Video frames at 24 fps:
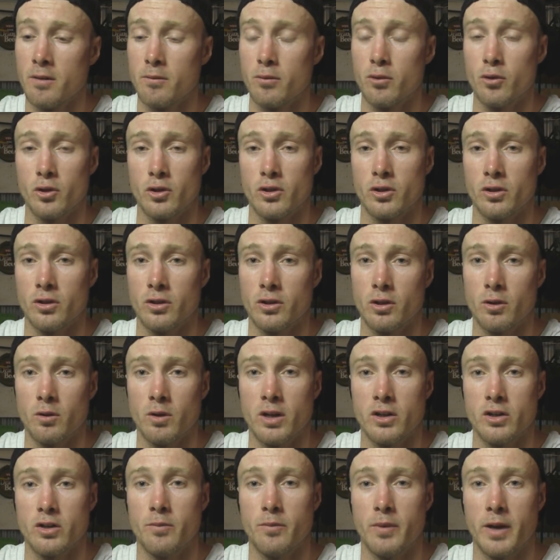pushing
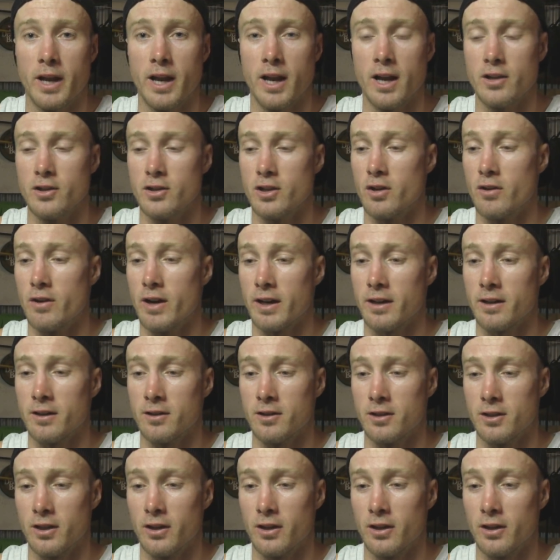200 pounds, I reckon.